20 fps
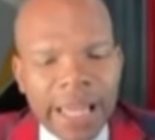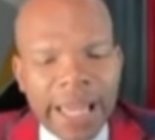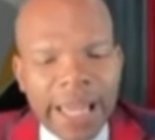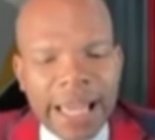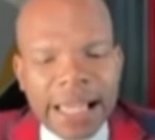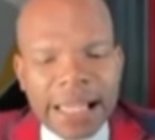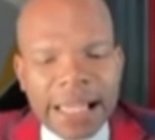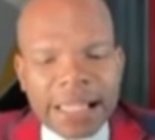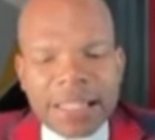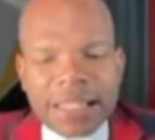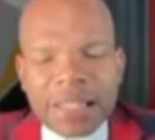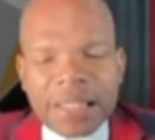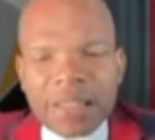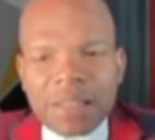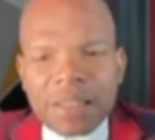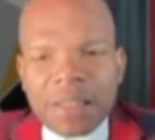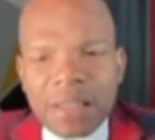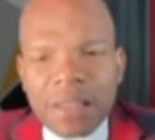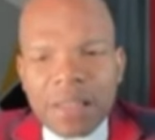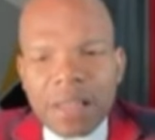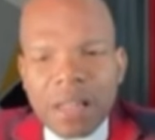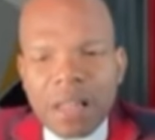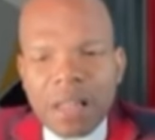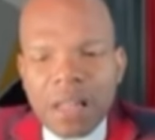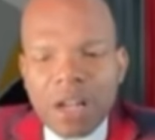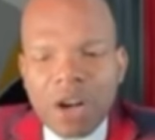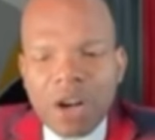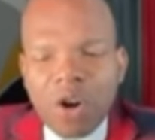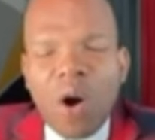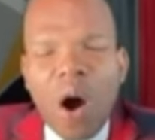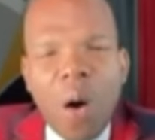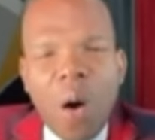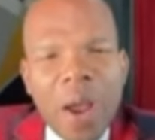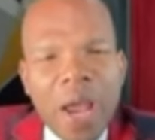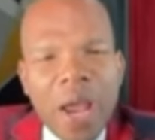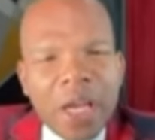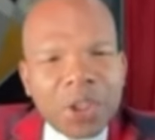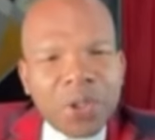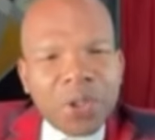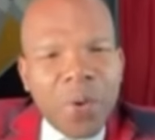is
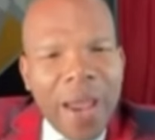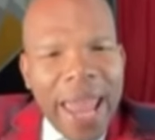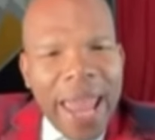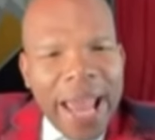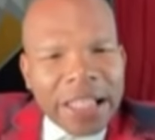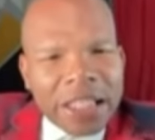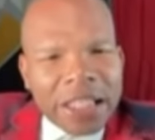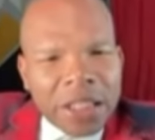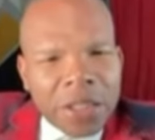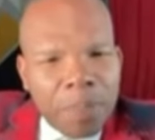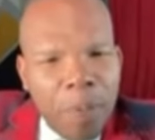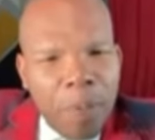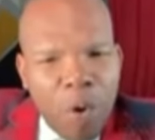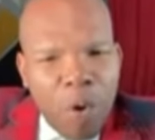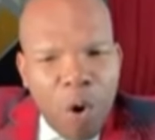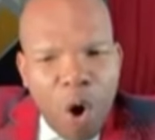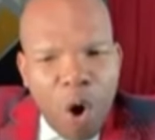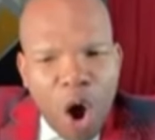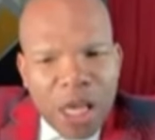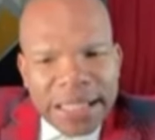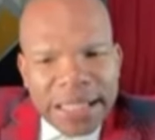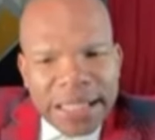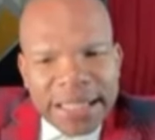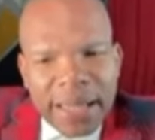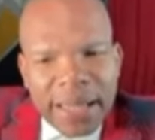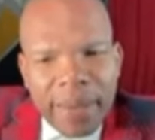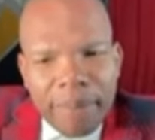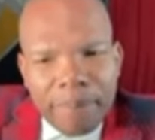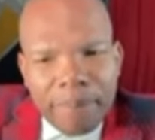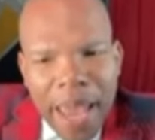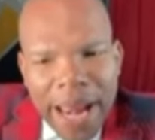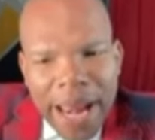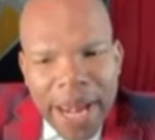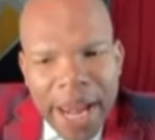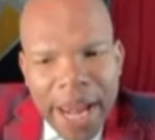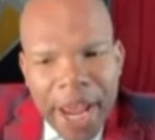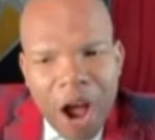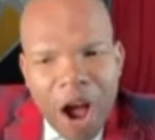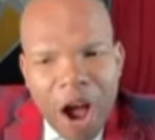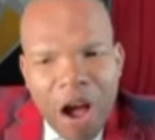going to expose the
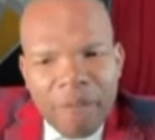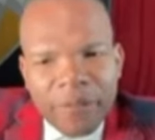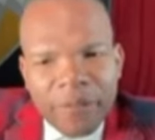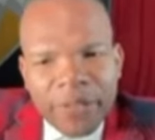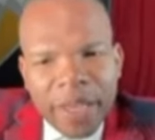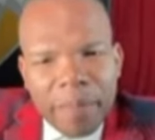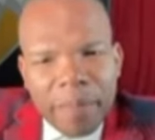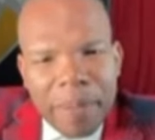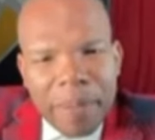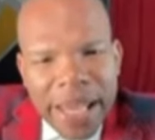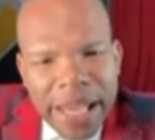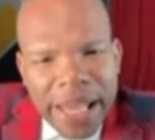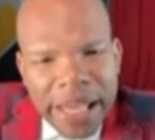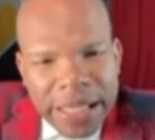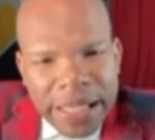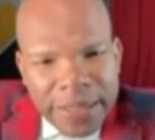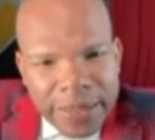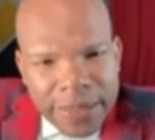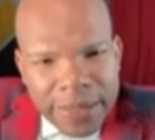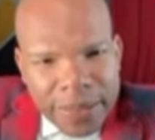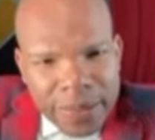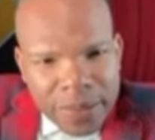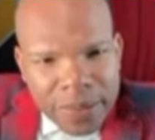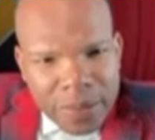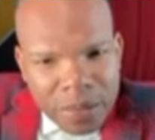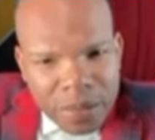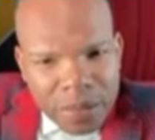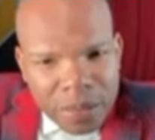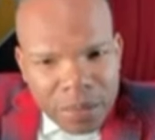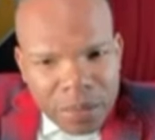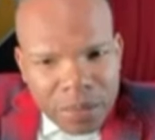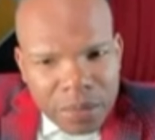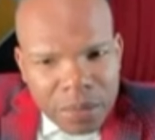belly of the beast.